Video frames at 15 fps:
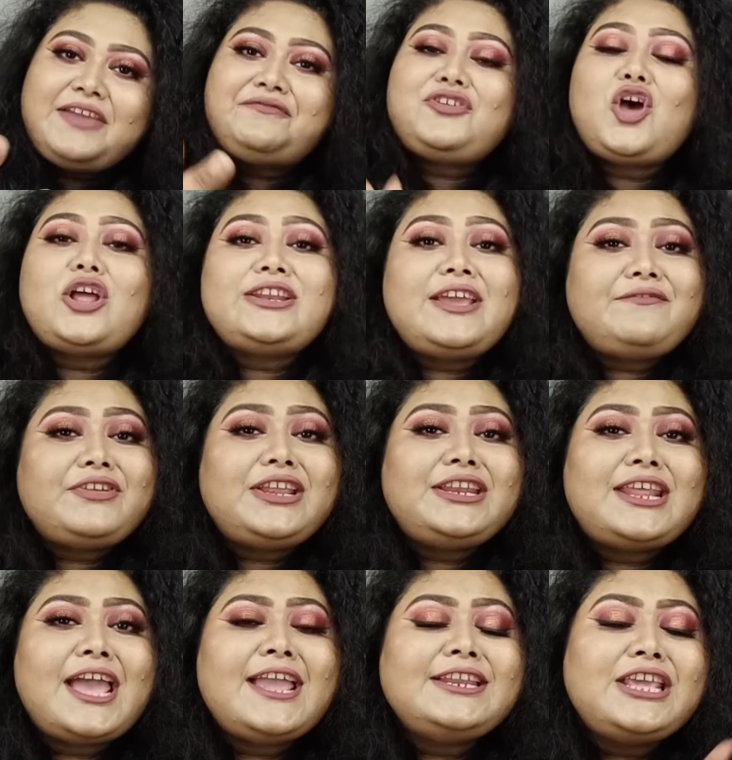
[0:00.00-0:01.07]
If not every
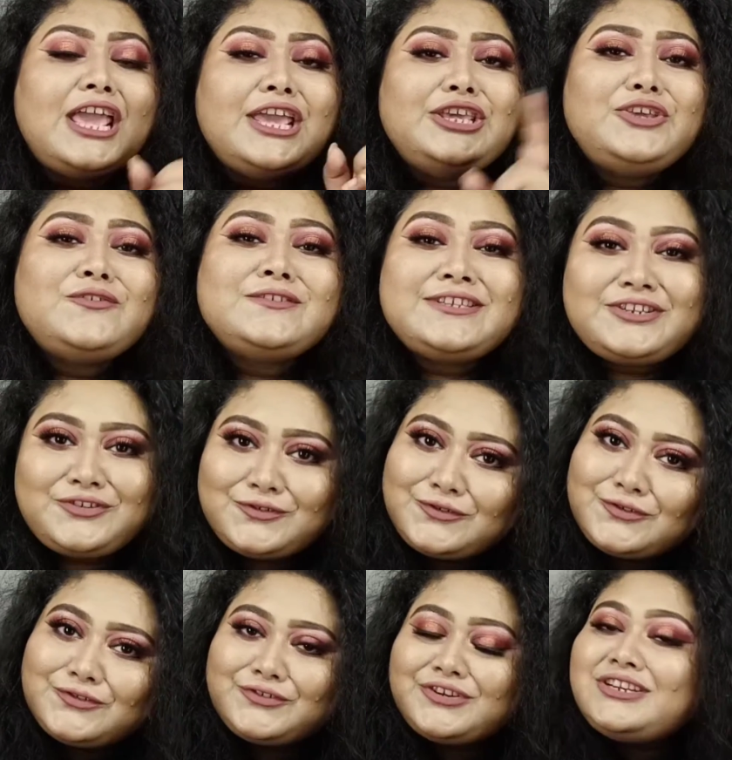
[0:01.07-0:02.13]
night, use it 2
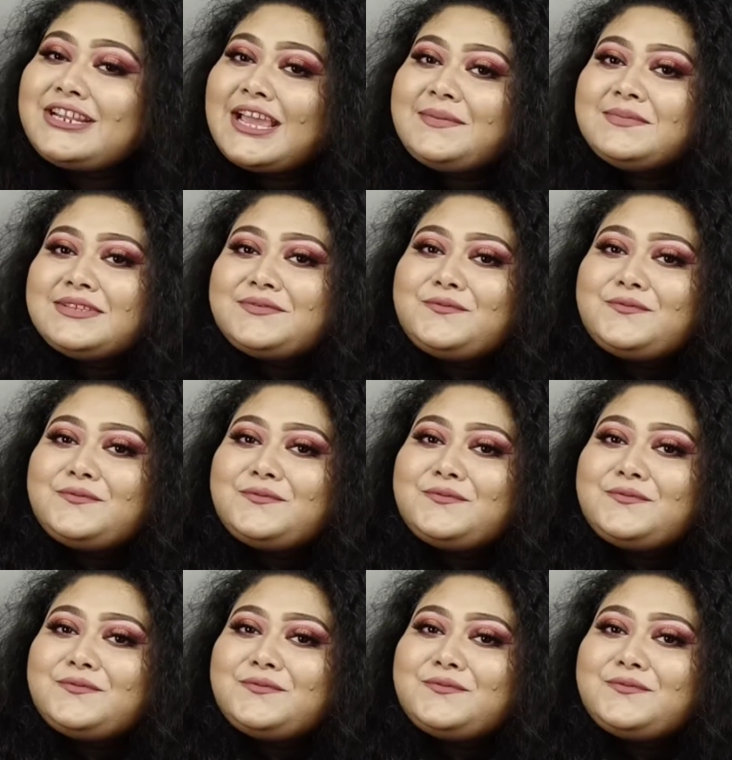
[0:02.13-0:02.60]
to 3 times a